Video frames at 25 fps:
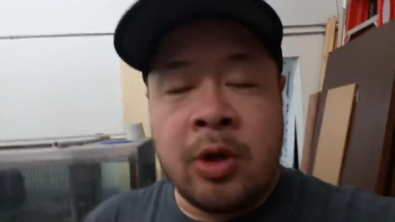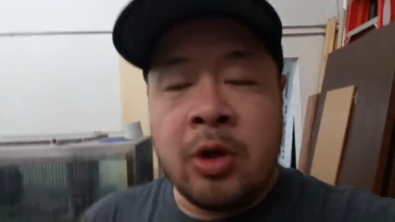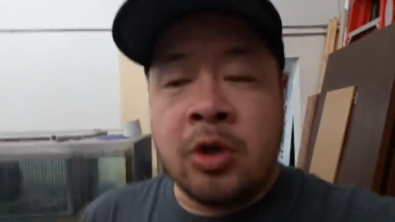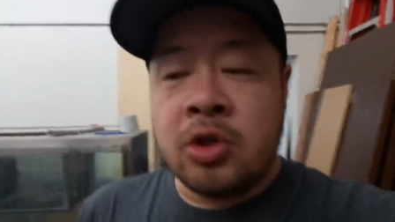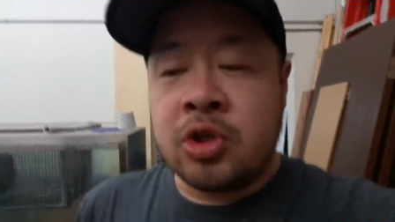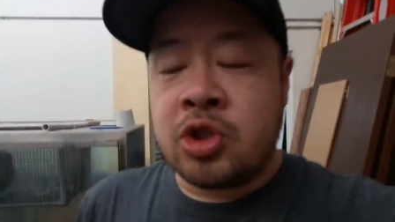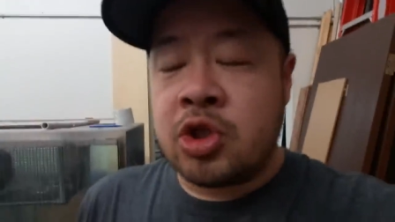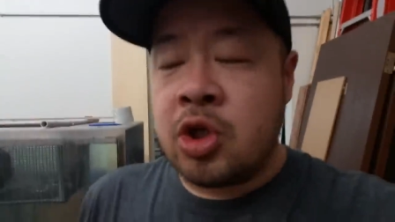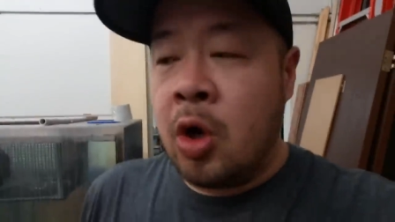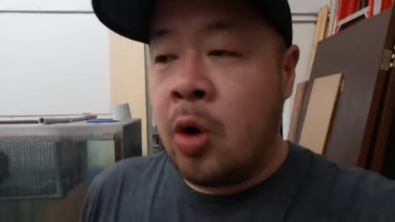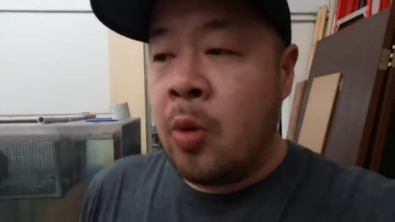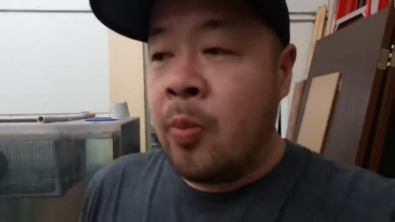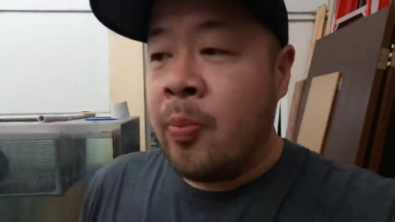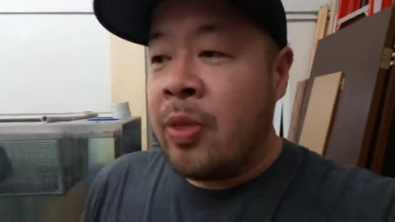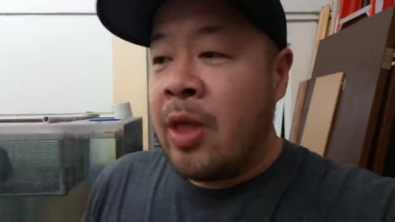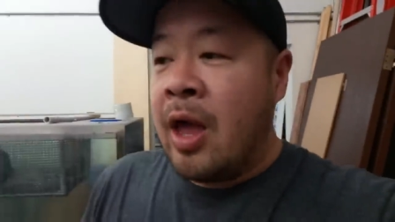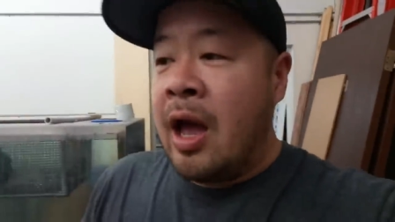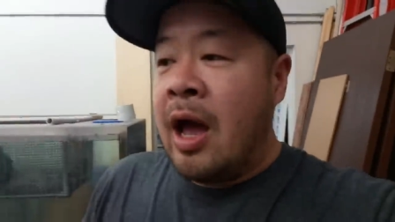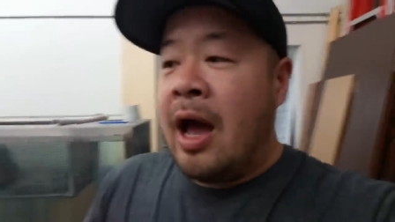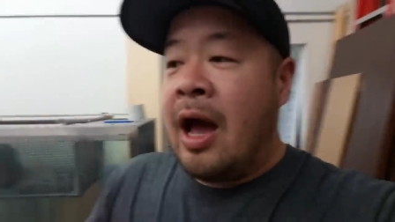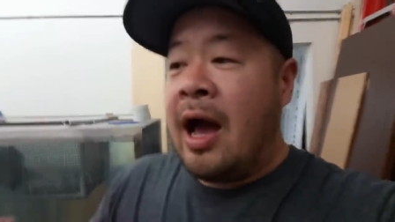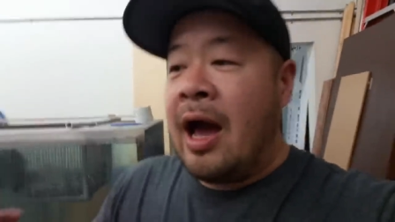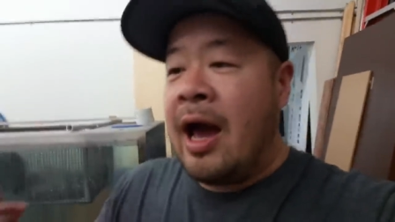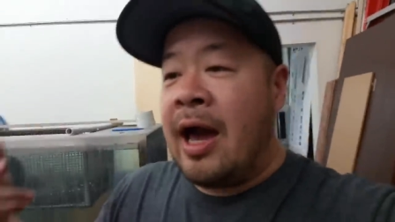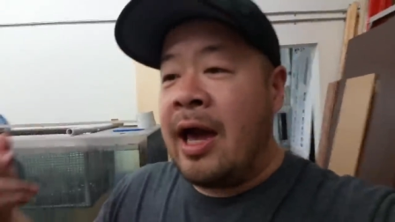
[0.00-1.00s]
So
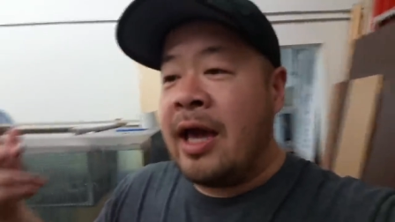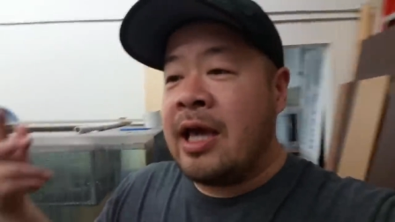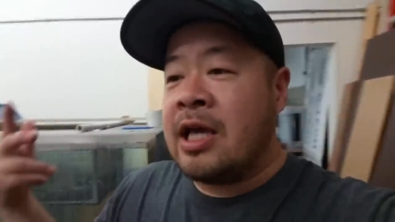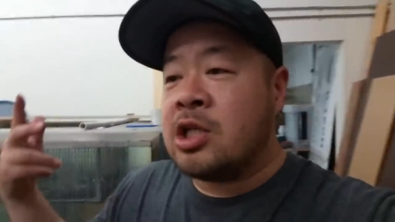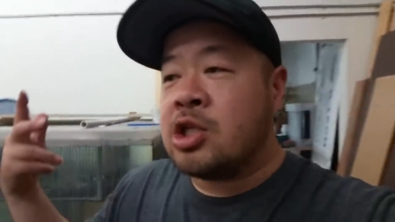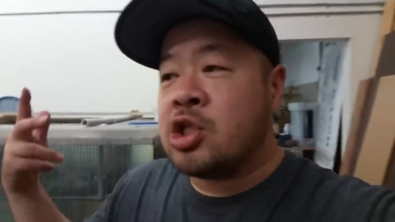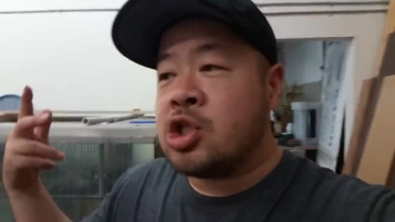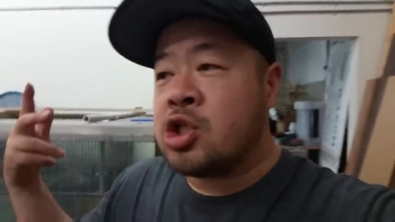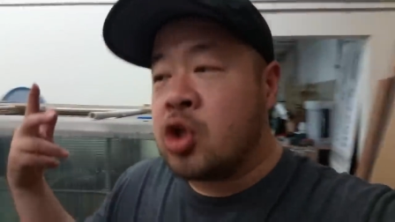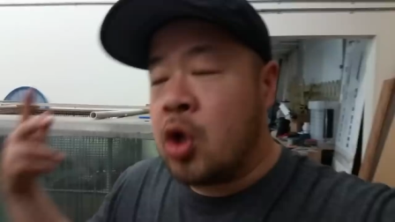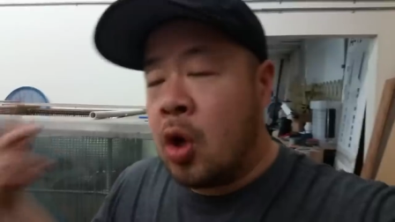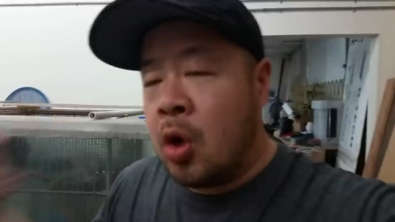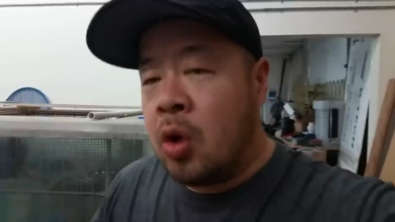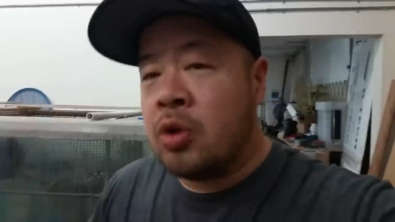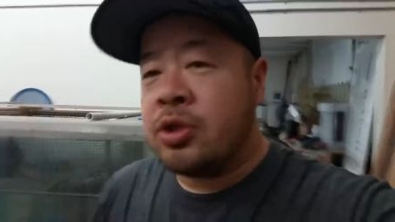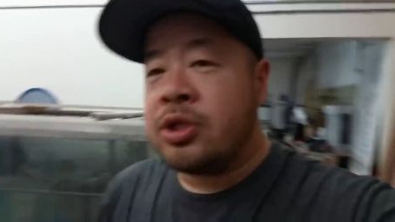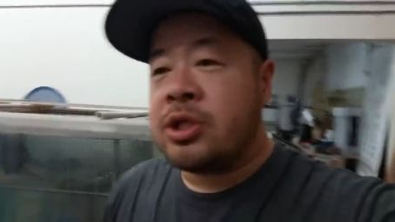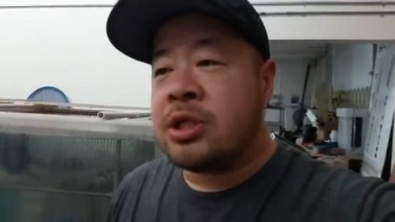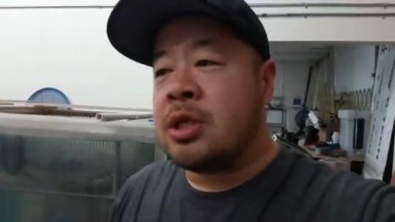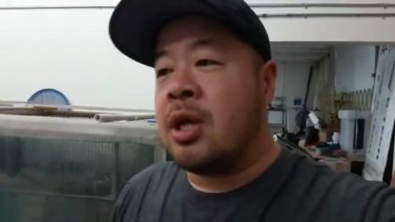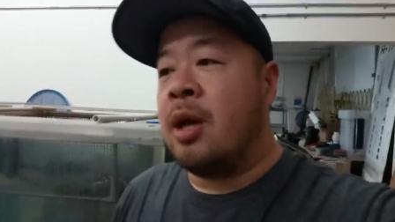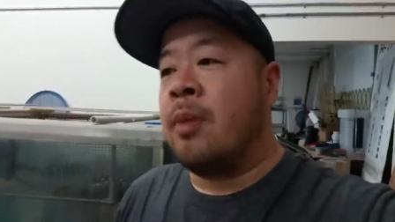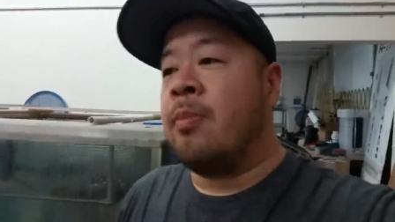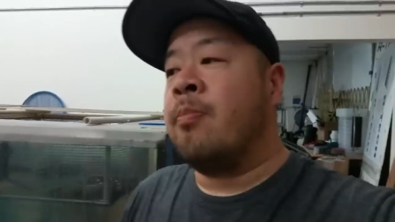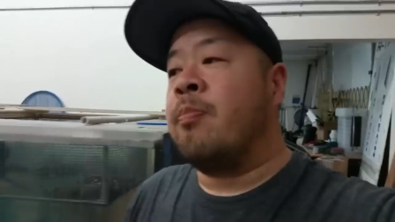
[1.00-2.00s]
I sold
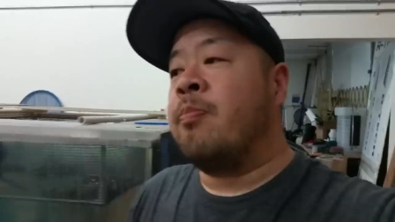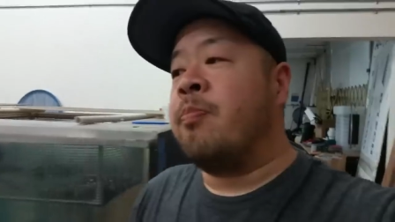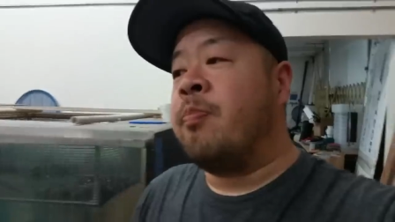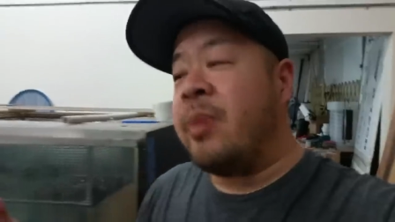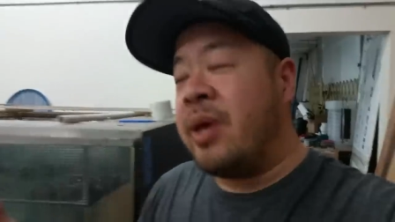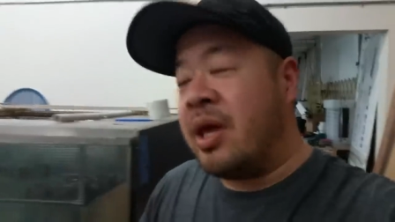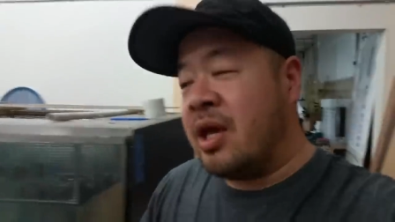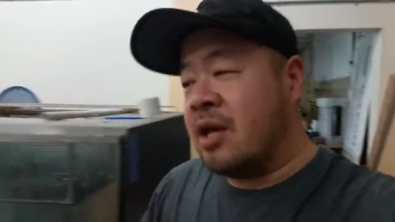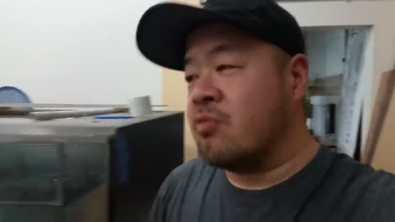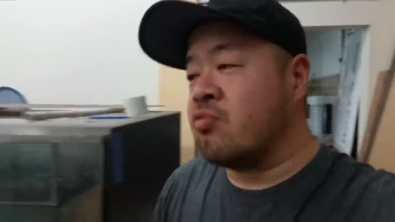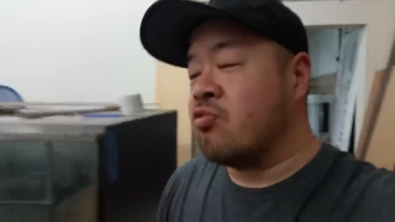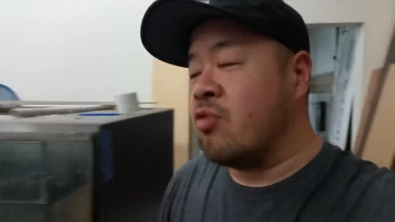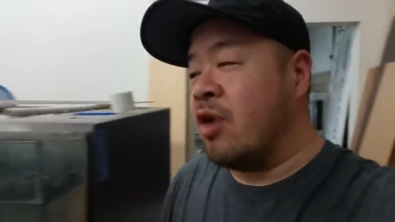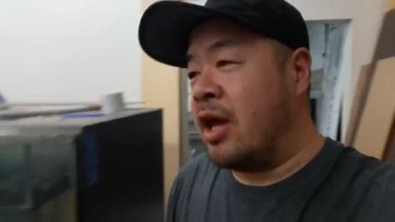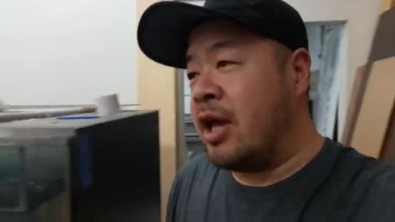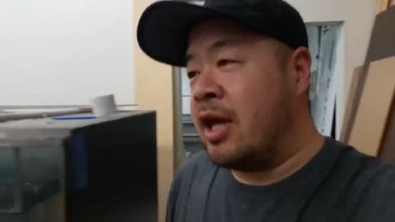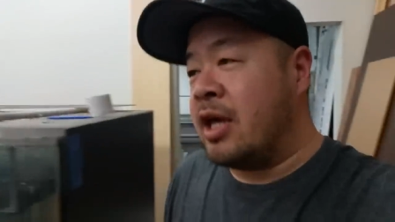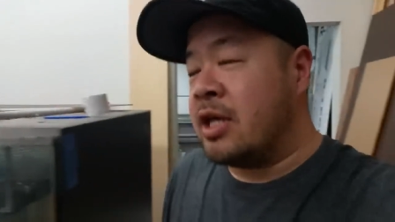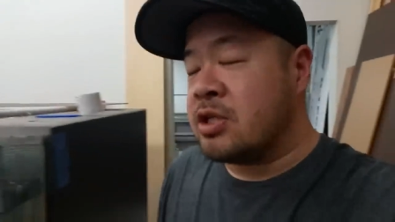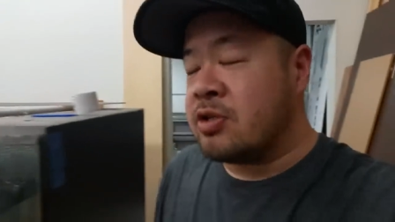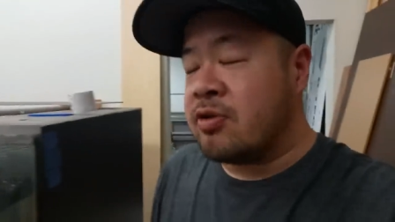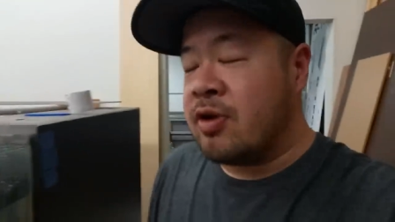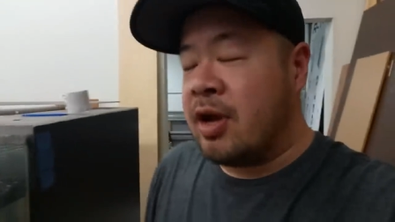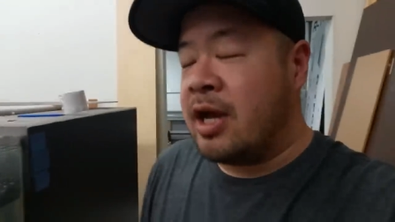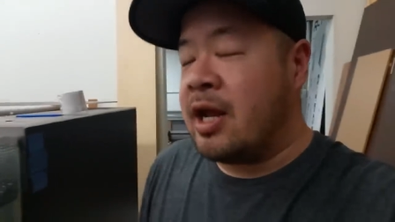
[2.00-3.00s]
some big
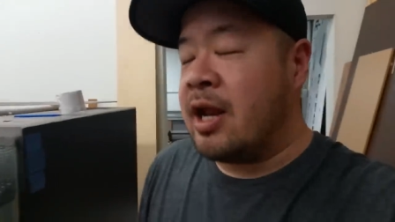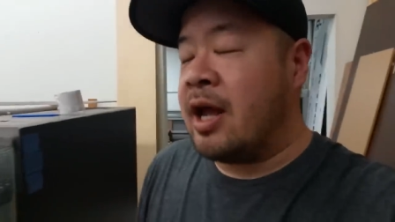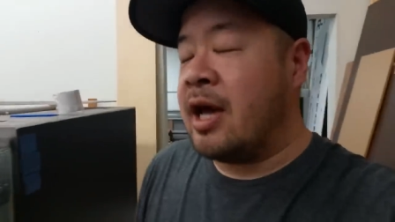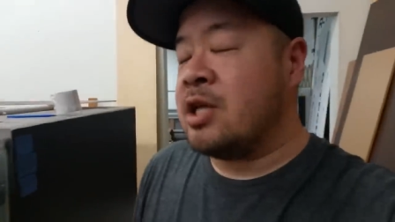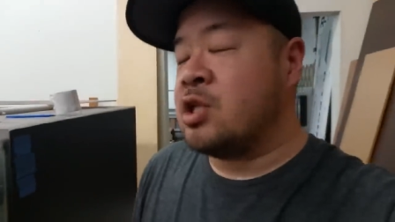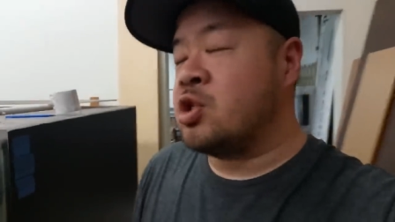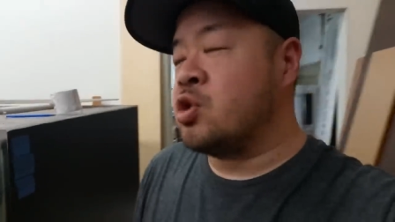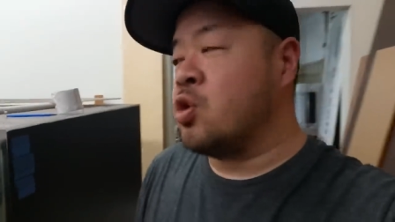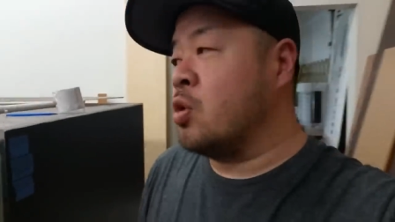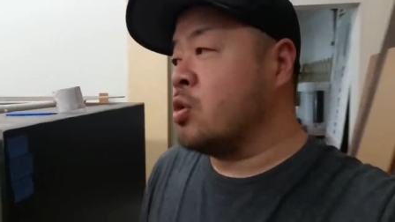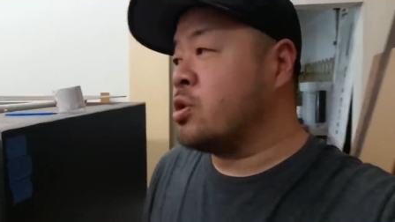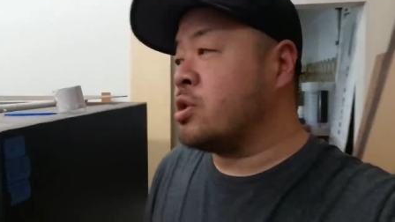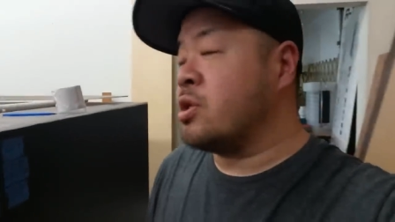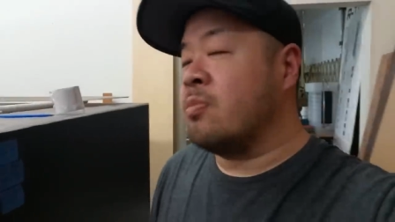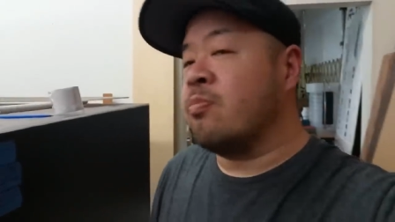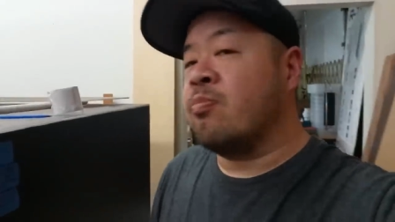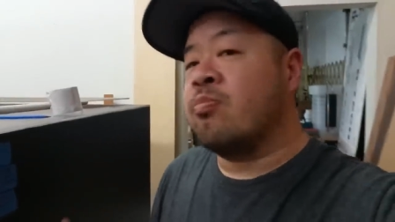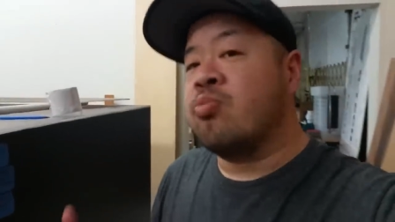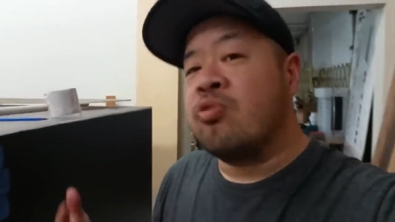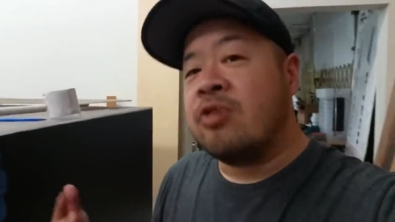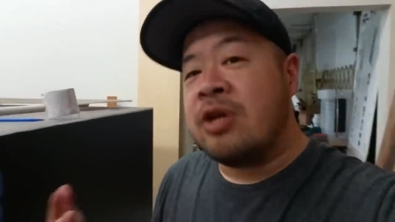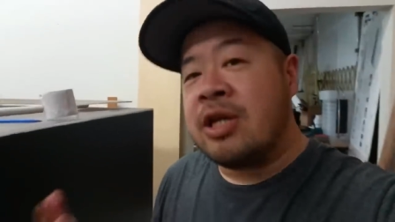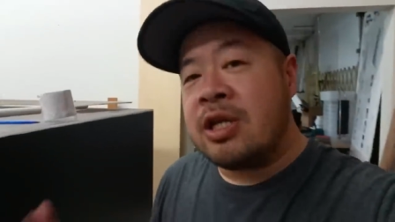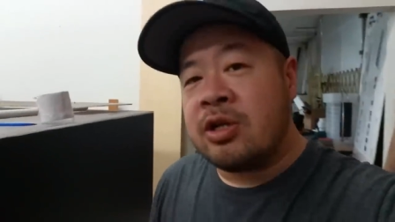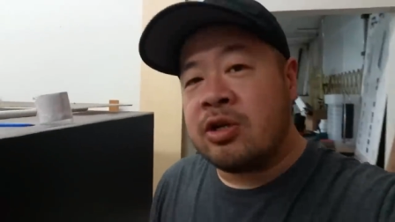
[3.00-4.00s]
rays, right? I sold some
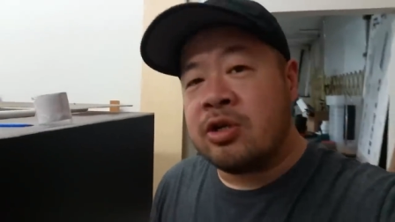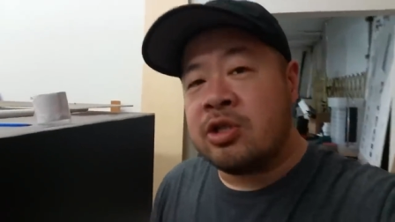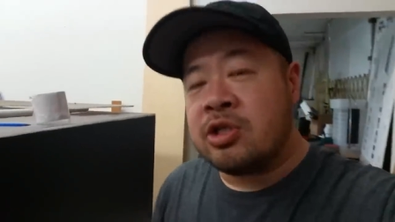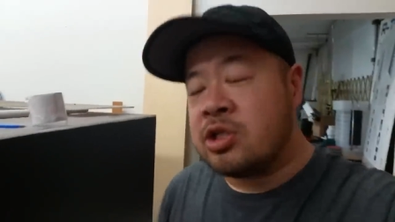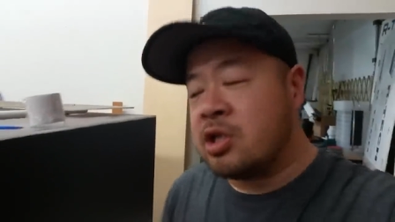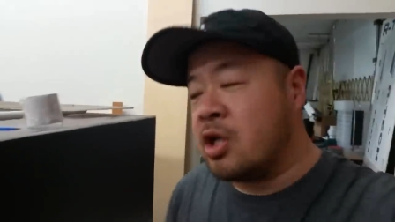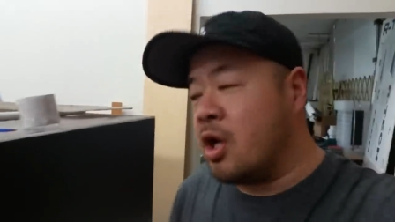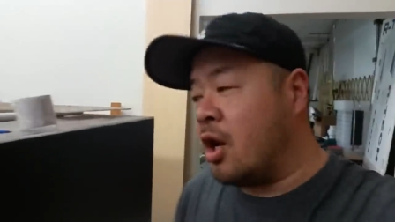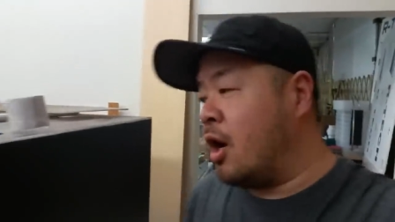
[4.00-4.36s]
breeders.